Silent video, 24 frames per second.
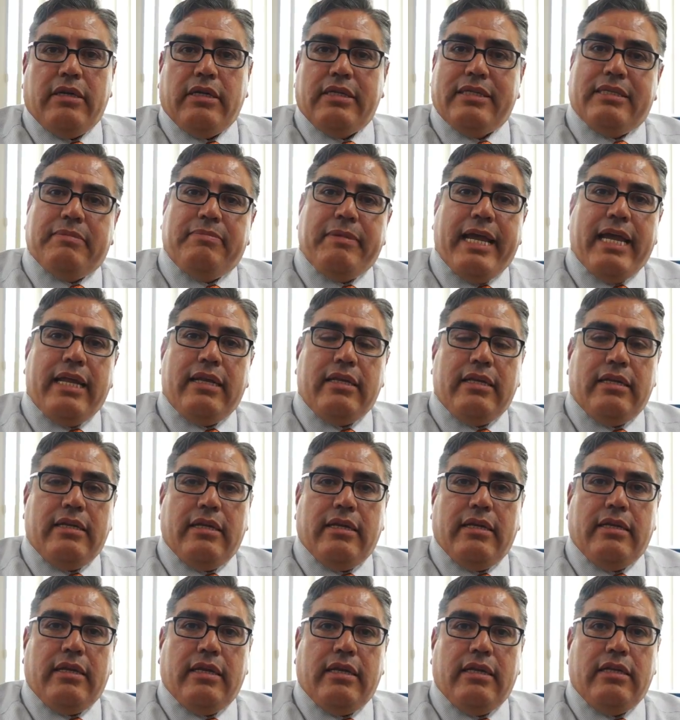expanding
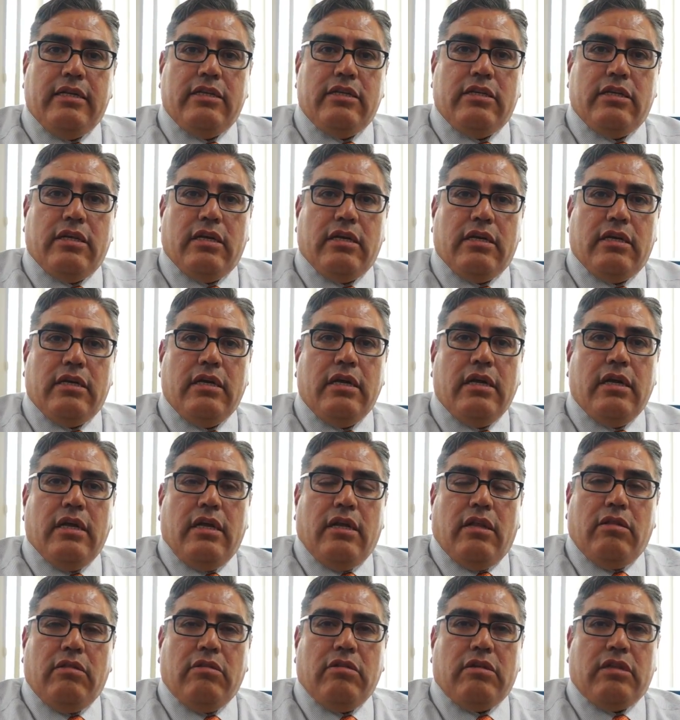it and
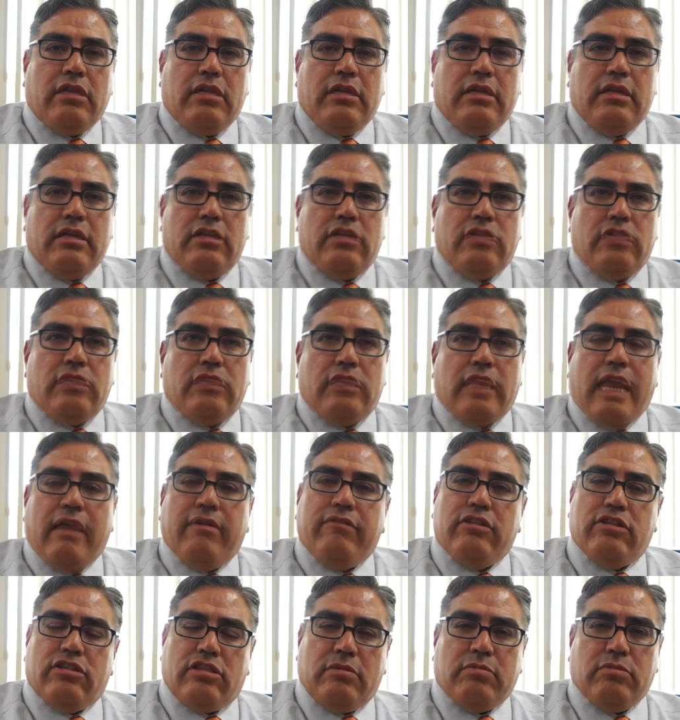looking at
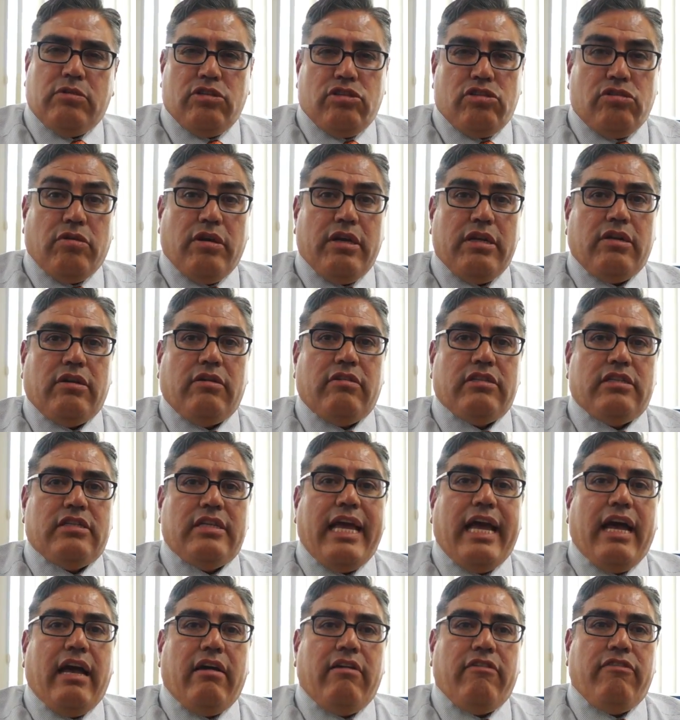having someone join our
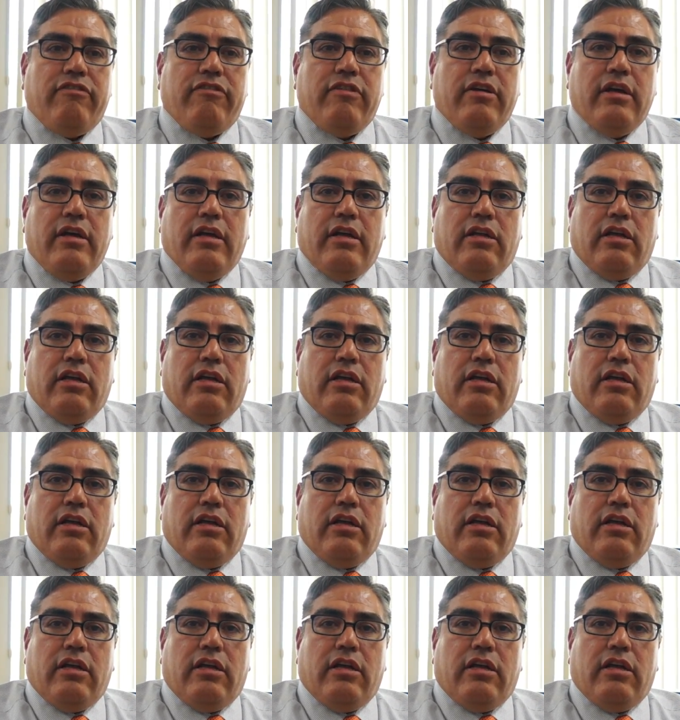staff